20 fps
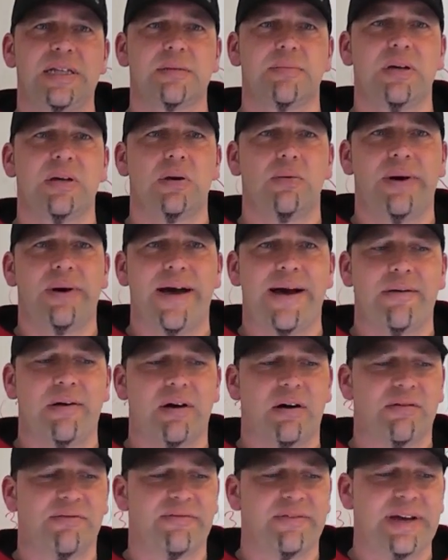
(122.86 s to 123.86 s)
to be aware
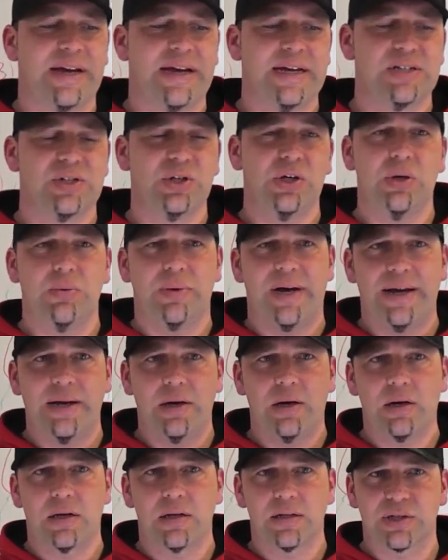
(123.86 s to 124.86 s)
of is
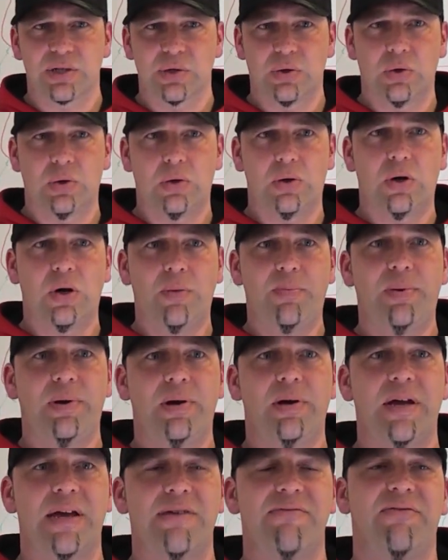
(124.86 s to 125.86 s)
UIRs, or
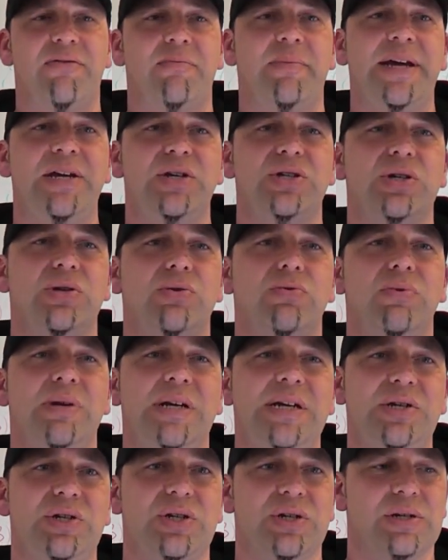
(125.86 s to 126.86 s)
Upper Information
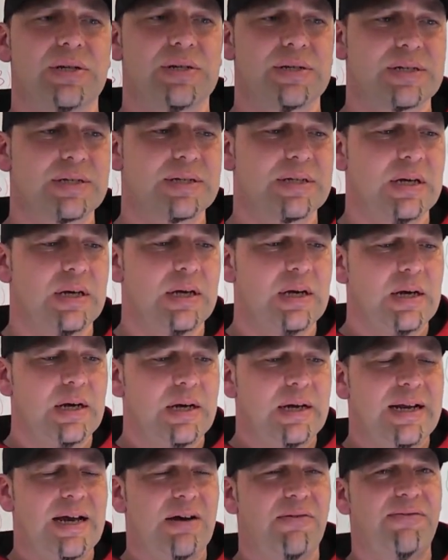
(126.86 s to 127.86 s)
Regions.
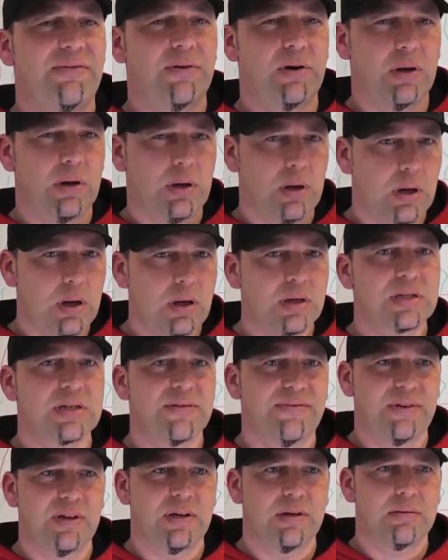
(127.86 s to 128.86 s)
Now, for a lot
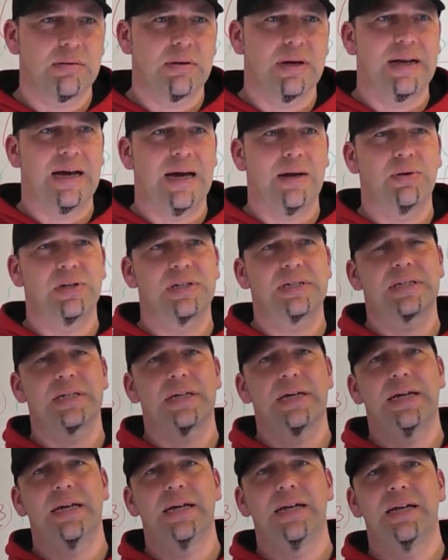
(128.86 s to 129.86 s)
of you, and I would
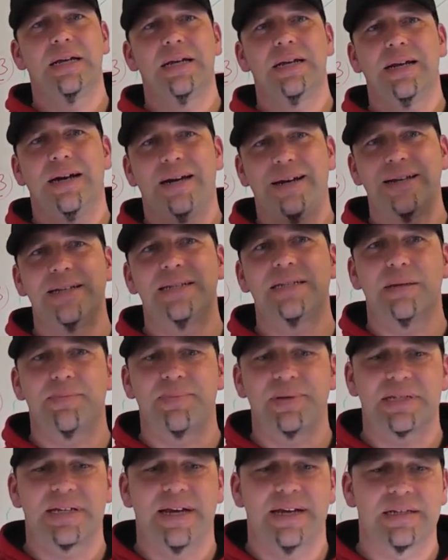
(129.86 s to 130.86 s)
say
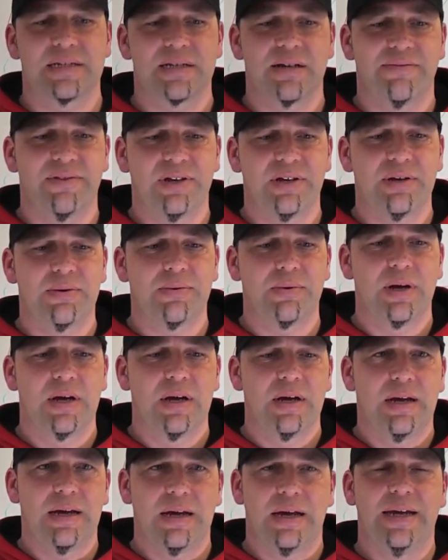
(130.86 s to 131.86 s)
90% of you,
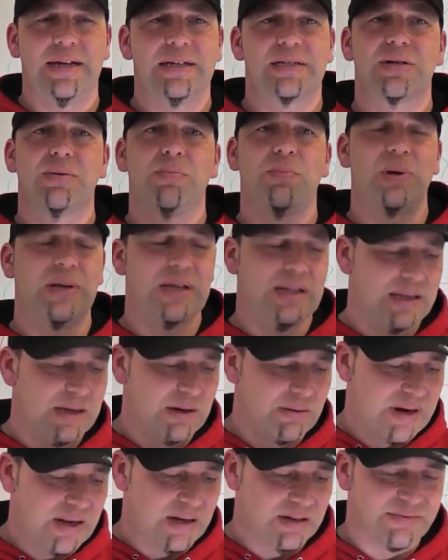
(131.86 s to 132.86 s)
it's completely
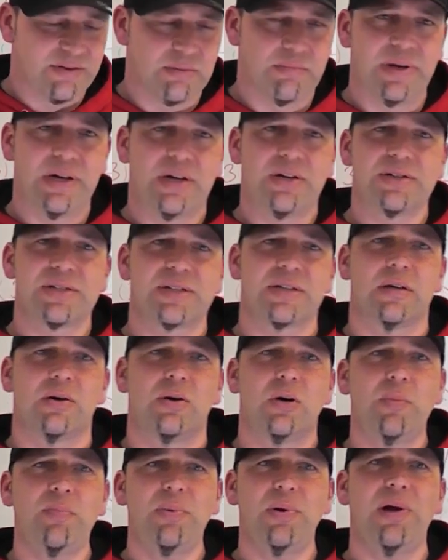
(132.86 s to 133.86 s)
irrelevant, because
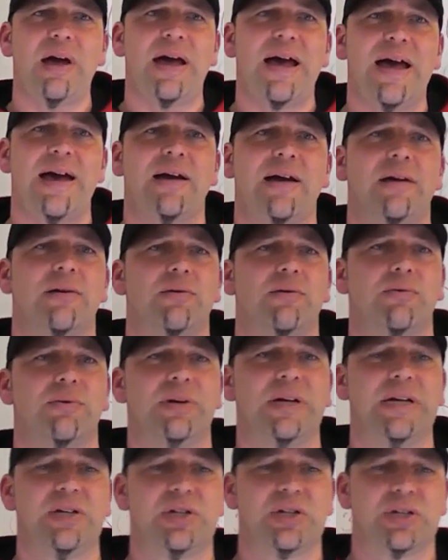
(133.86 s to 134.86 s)
upper air
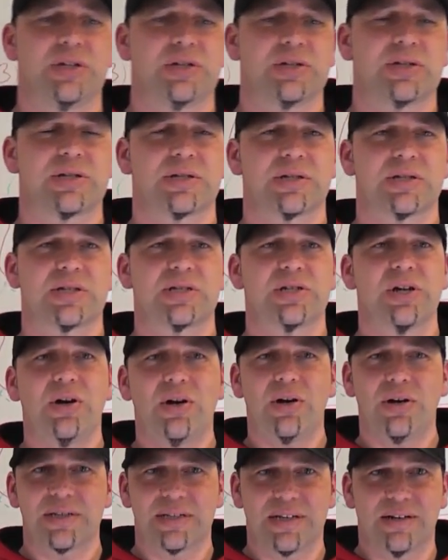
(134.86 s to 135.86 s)
regions
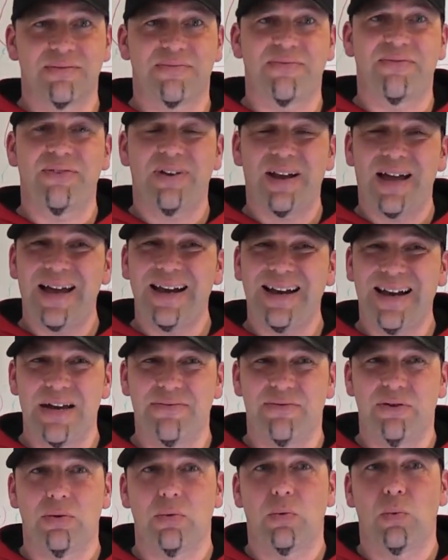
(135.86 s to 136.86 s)
start at flight
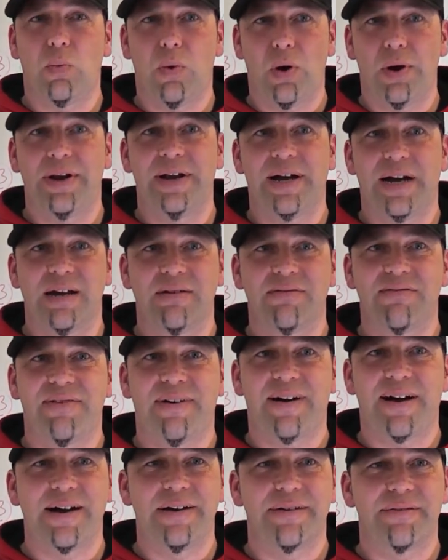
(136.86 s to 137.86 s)
level
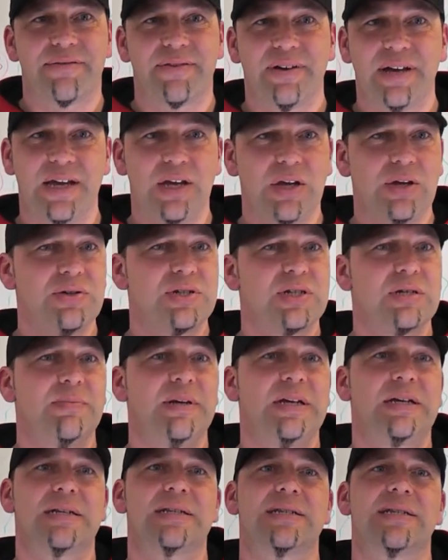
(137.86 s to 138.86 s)
195. It used to
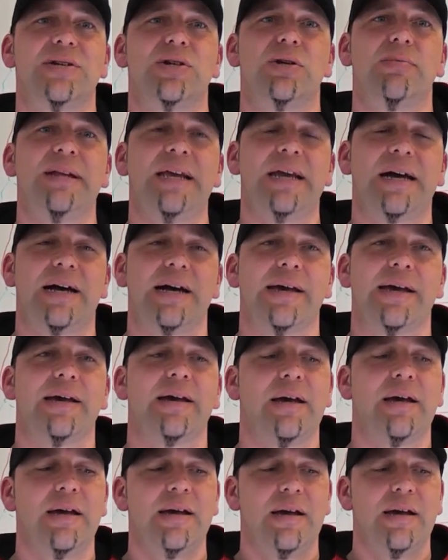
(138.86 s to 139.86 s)
be considerably
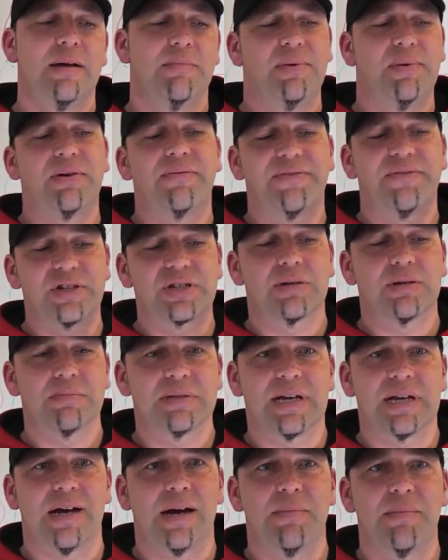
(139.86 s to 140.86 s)
higher, but for some
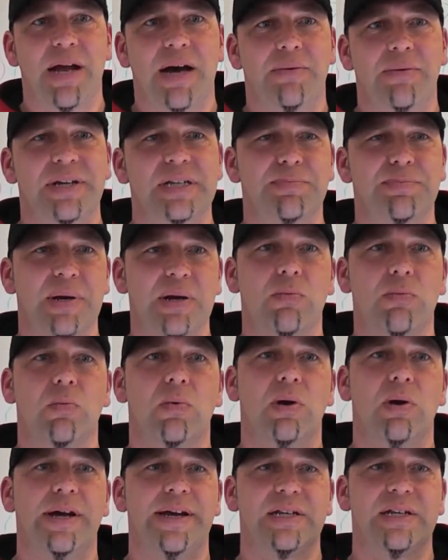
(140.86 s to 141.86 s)
time now it's
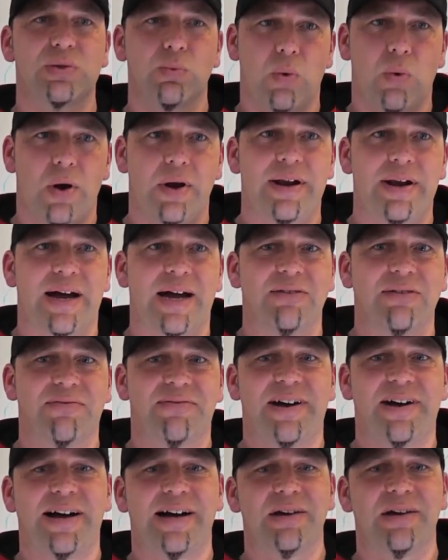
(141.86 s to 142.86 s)

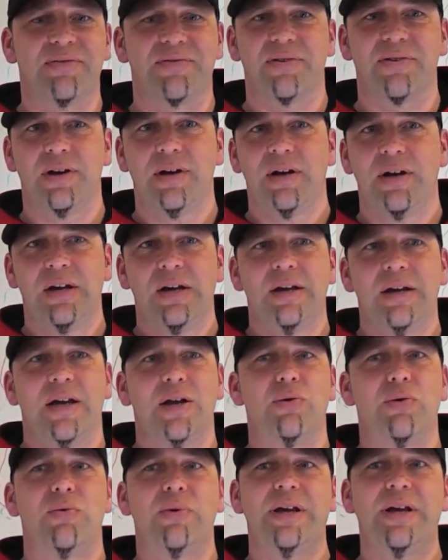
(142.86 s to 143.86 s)
195.
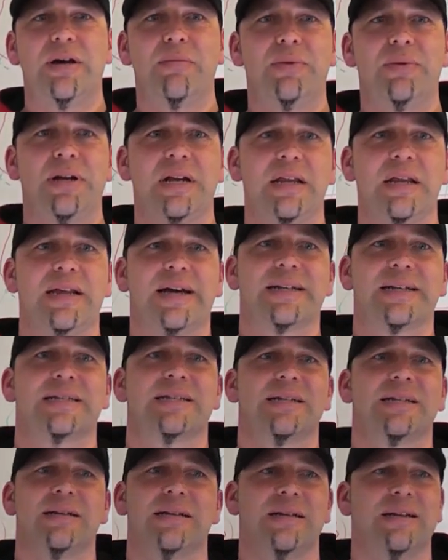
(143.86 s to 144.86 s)
In real money, that's
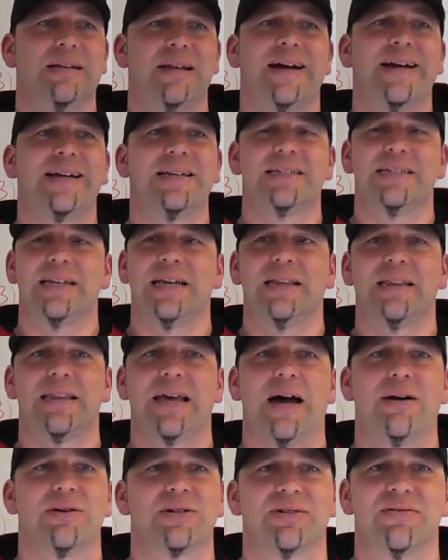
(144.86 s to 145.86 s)

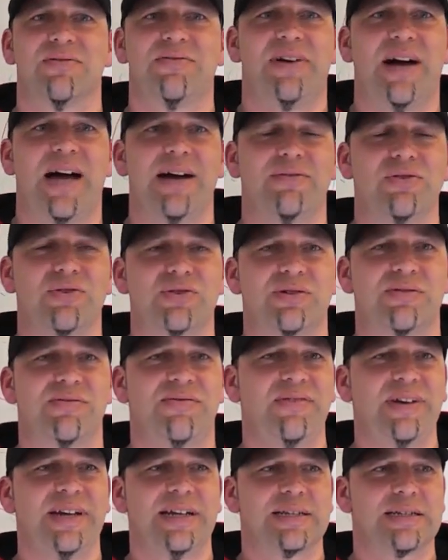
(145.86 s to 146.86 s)
19,500
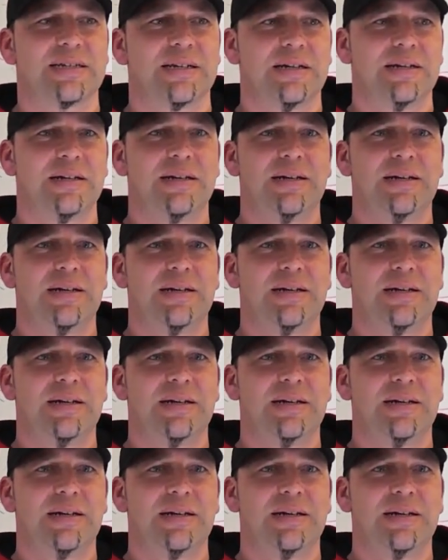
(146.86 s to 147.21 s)
feet.